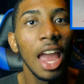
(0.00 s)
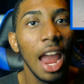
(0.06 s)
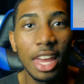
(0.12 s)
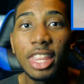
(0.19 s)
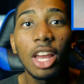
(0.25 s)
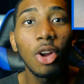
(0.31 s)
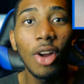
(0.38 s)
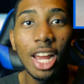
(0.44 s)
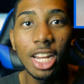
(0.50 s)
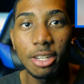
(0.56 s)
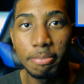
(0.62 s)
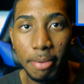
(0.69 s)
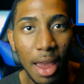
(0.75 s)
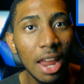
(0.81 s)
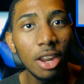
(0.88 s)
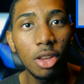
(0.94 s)
and then Crash
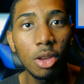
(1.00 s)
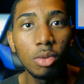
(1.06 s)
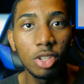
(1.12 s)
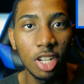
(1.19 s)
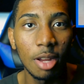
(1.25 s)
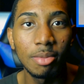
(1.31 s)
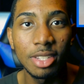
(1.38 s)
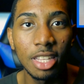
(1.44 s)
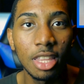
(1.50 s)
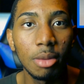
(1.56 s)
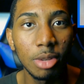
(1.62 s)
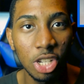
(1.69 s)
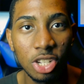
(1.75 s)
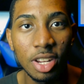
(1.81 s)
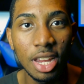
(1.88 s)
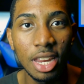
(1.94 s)
Bandicoot jumps in the
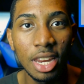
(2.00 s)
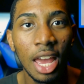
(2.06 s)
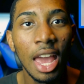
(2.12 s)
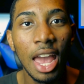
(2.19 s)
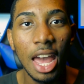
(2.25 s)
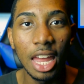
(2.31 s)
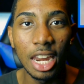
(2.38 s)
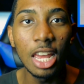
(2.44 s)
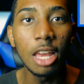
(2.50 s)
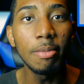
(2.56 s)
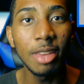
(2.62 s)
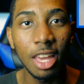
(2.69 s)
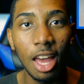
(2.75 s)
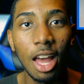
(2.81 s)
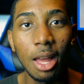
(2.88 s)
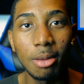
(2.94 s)
machine, and he
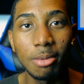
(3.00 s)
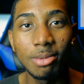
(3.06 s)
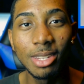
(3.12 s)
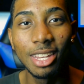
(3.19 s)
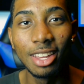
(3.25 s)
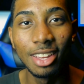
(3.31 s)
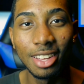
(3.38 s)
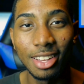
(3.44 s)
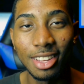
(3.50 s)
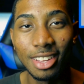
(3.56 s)
becomes